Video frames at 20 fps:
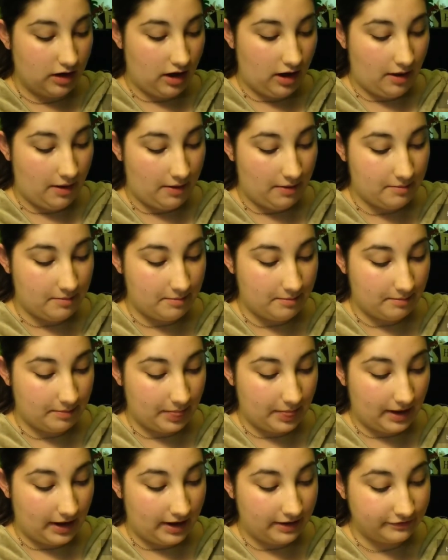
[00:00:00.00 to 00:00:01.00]
I
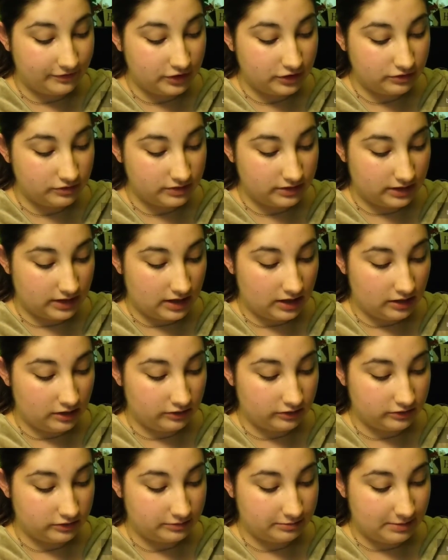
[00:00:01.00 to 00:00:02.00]
have to use the
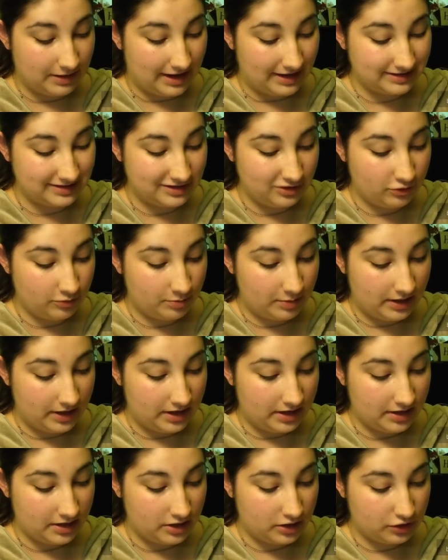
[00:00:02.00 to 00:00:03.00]
colors pastel
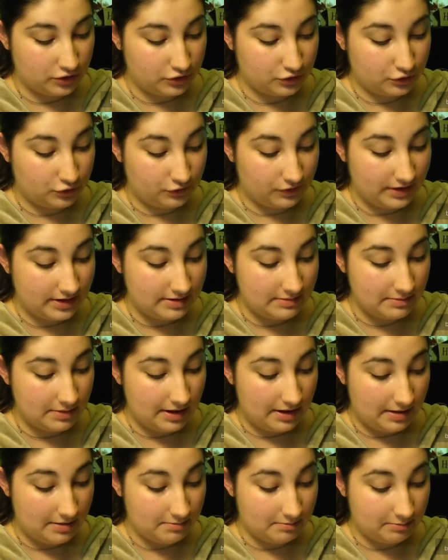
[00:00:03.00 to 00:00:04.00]
pink, cream,
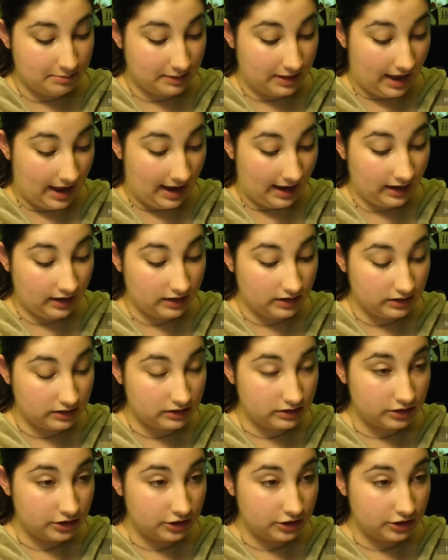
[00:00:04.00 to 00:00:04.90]
and black.